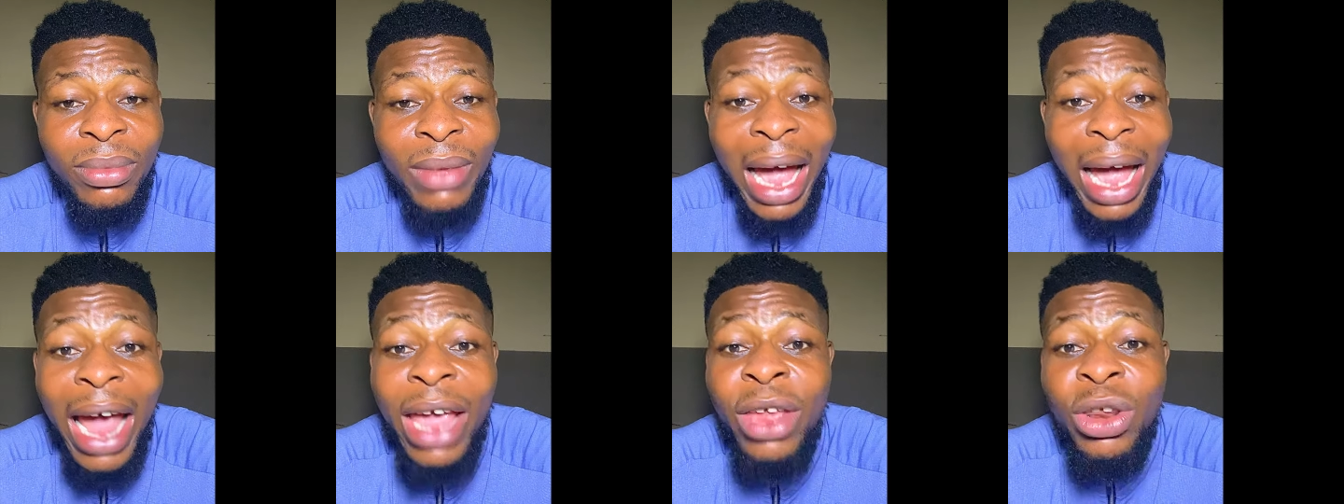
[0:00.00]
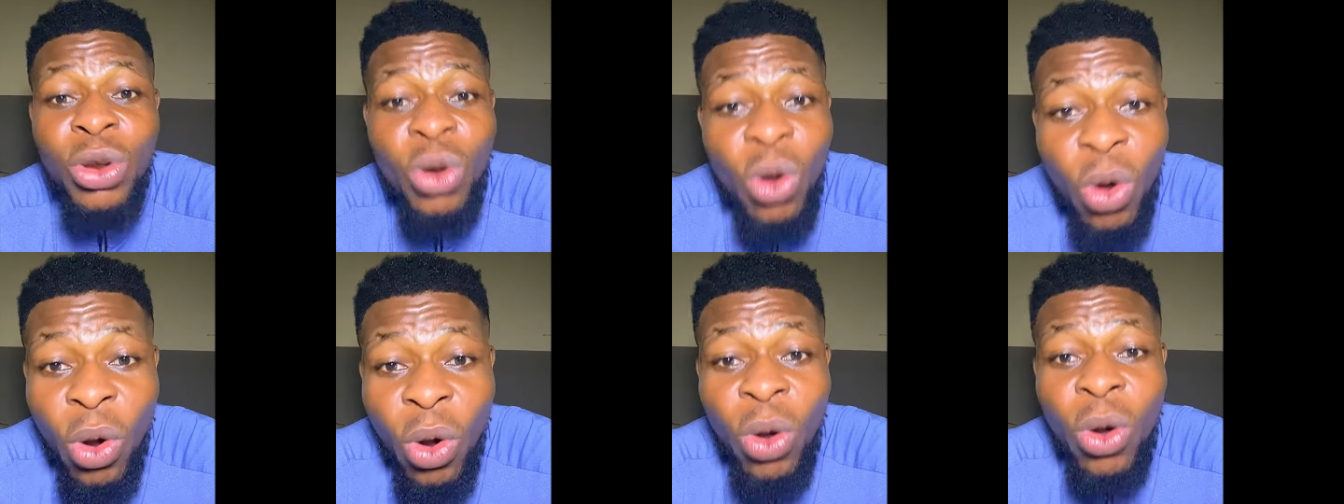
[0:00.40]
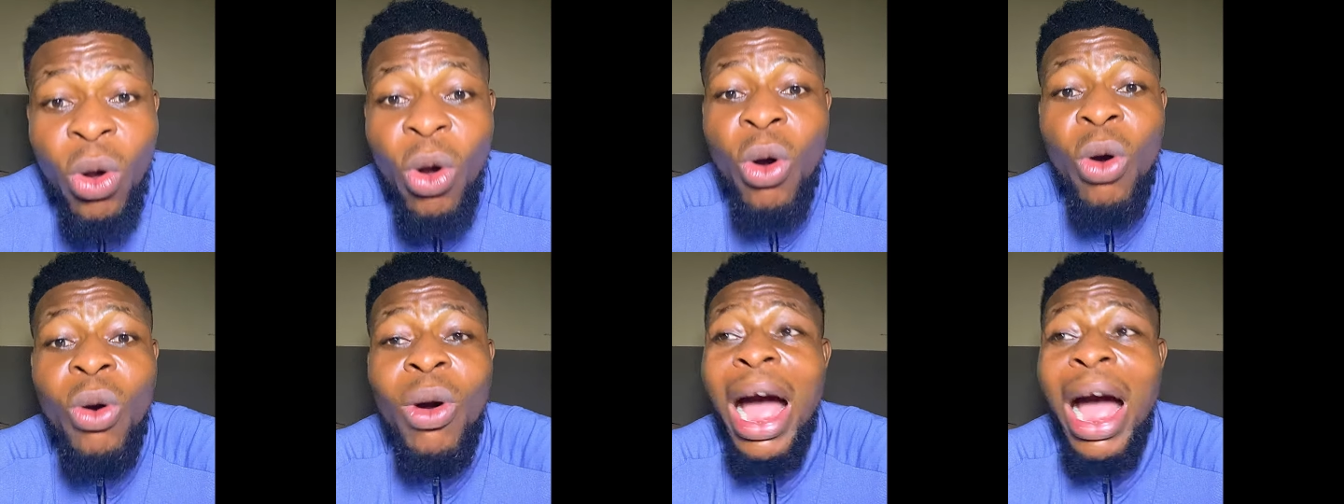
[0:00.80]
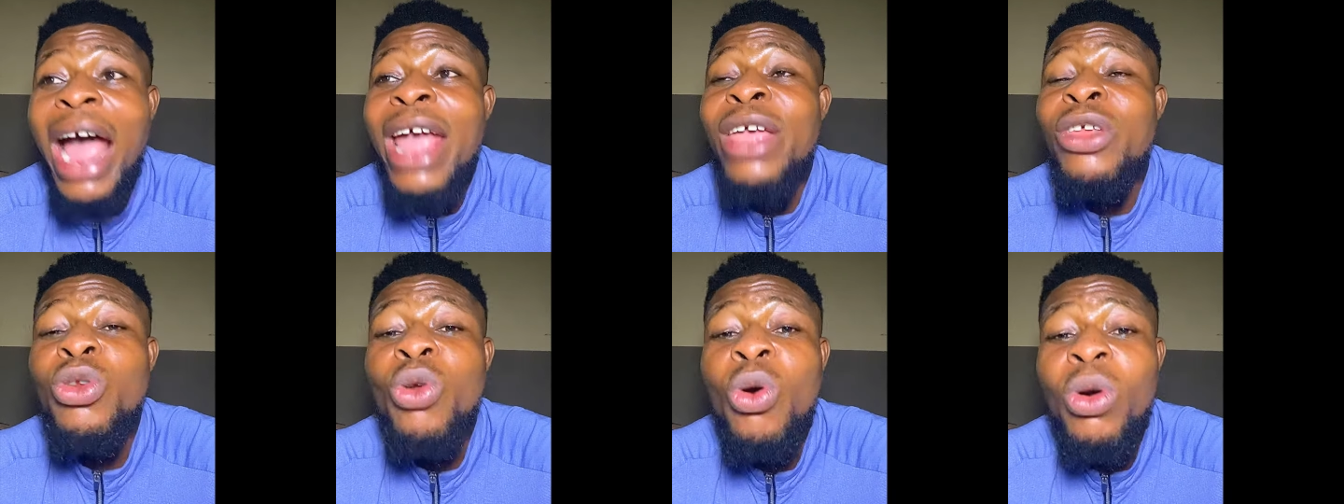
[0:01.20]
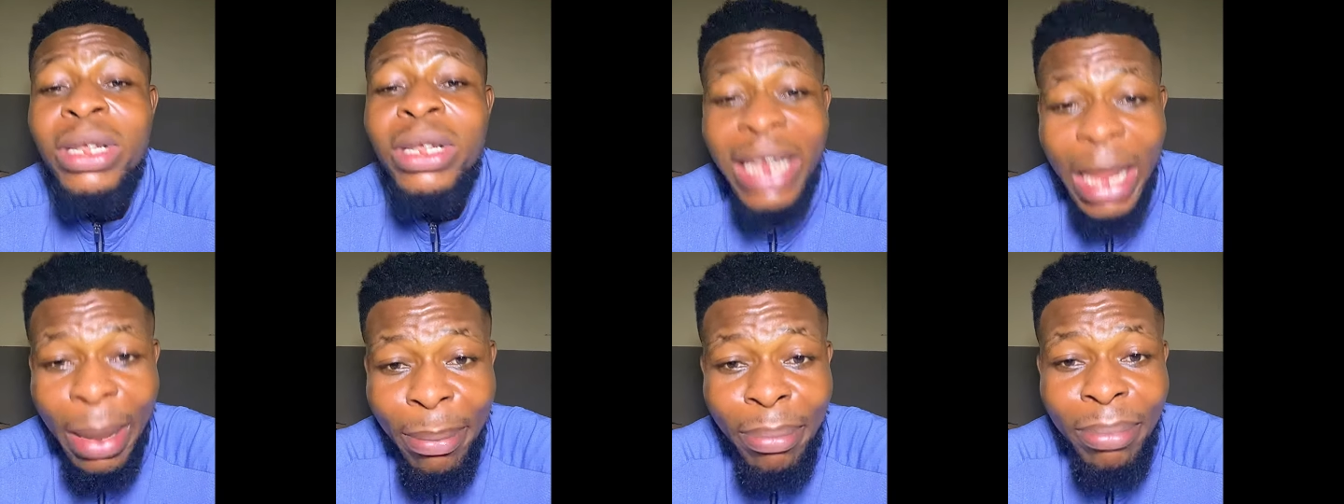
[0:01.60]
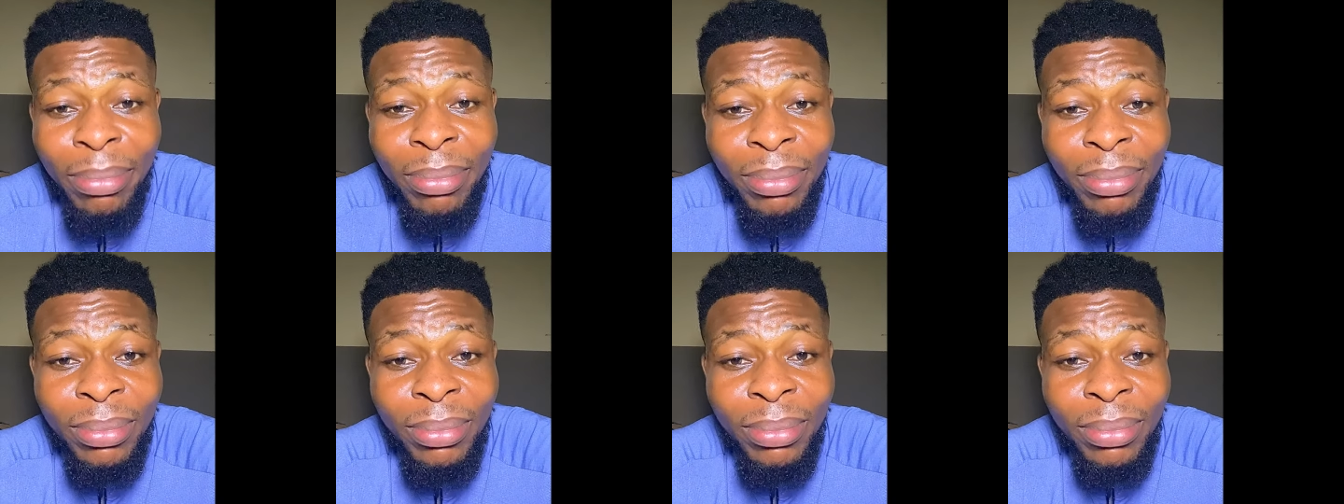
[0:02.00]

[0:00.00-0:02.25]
I know, I know them.